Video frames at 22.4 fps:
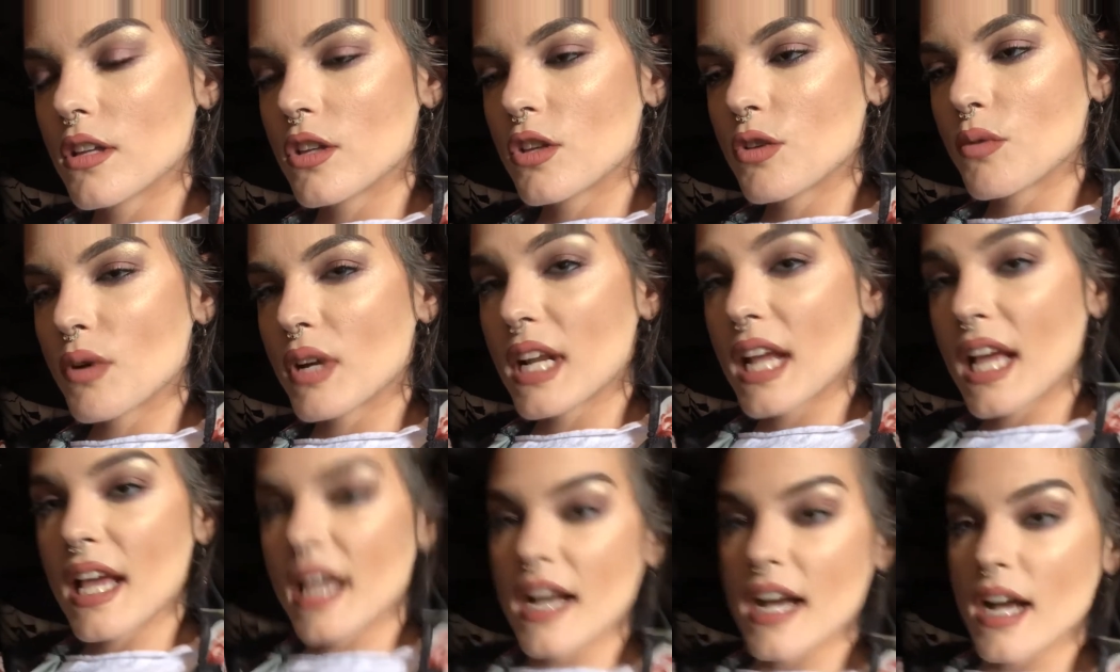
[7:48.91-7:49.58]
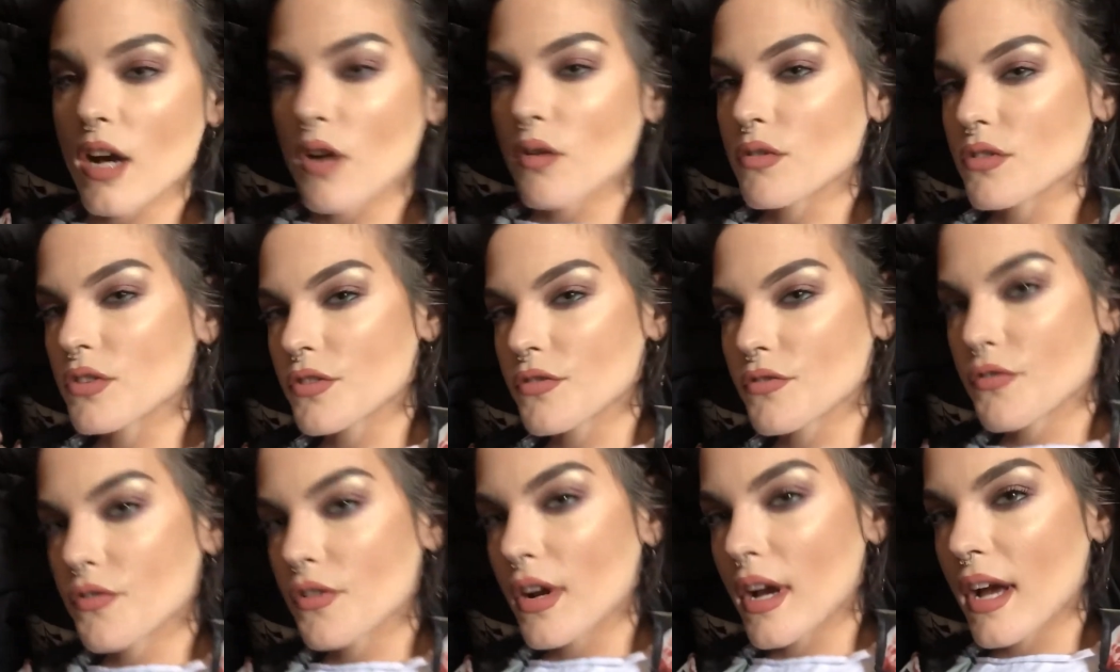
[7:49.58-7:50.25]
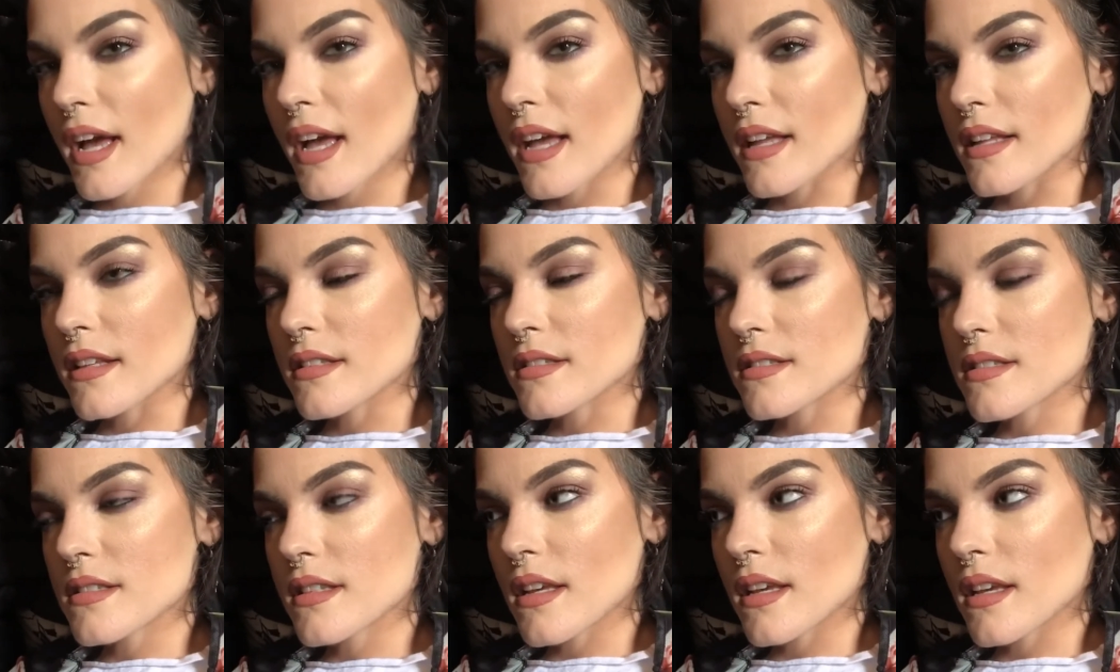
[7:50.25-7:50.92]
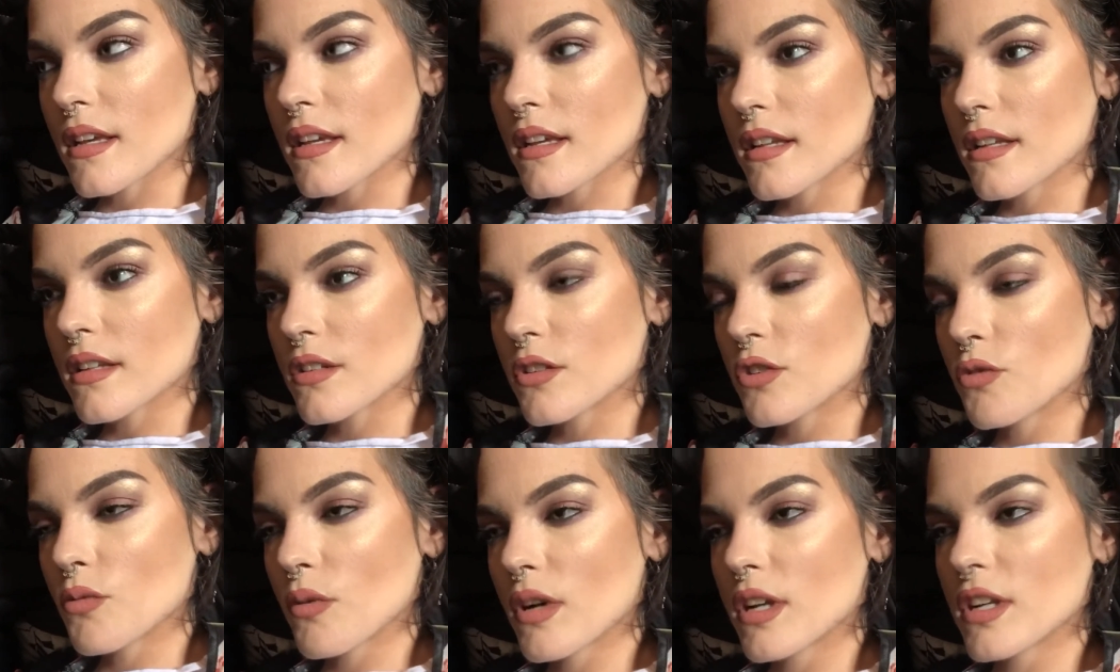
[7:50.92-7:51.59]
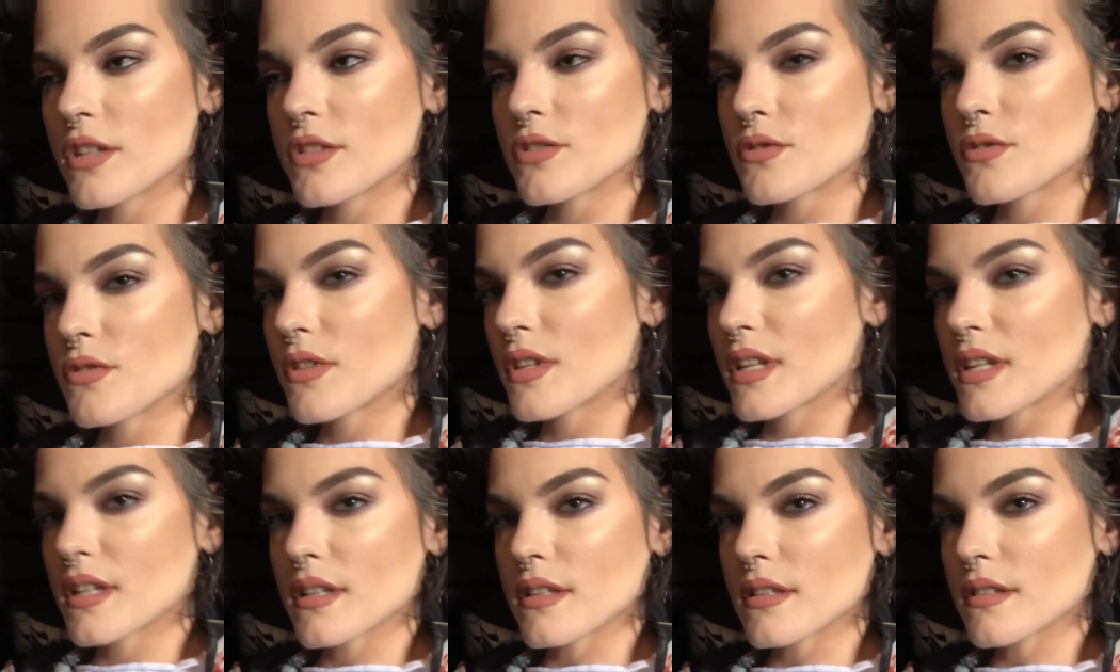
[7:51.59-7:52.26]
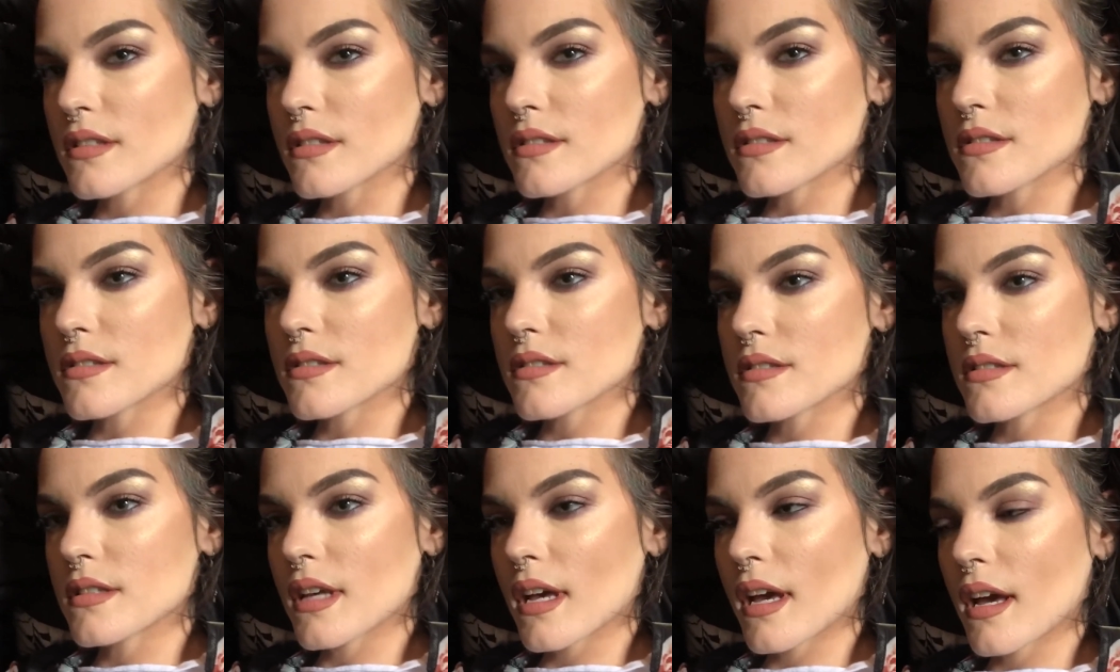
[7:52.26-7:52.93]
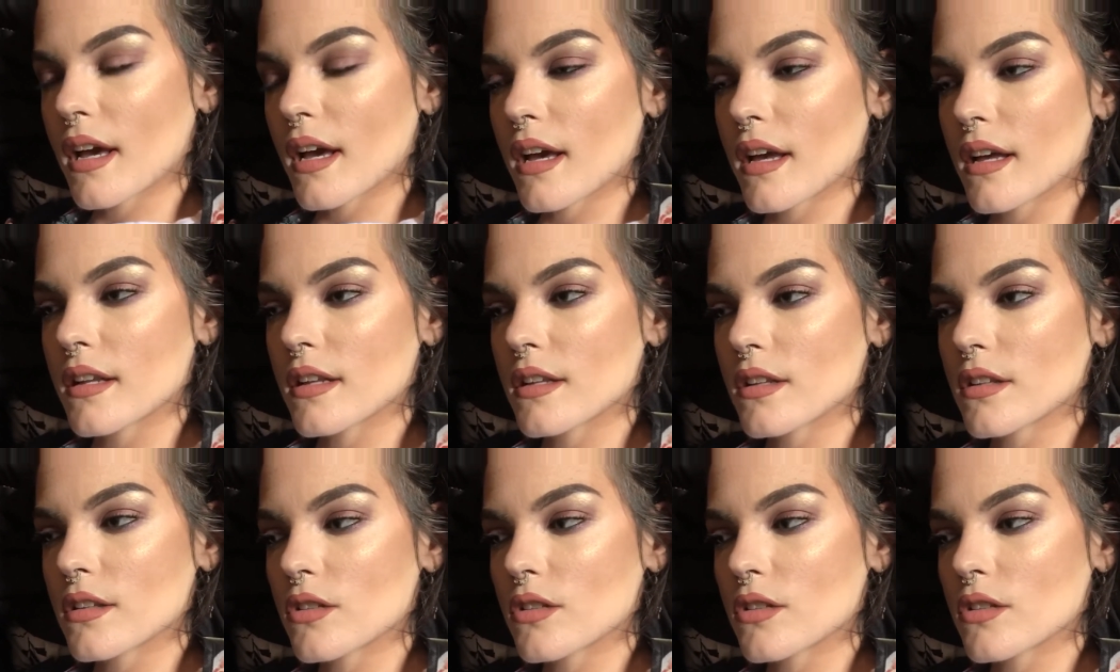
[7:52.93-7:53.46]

you want to hang out with friends and you want to do things that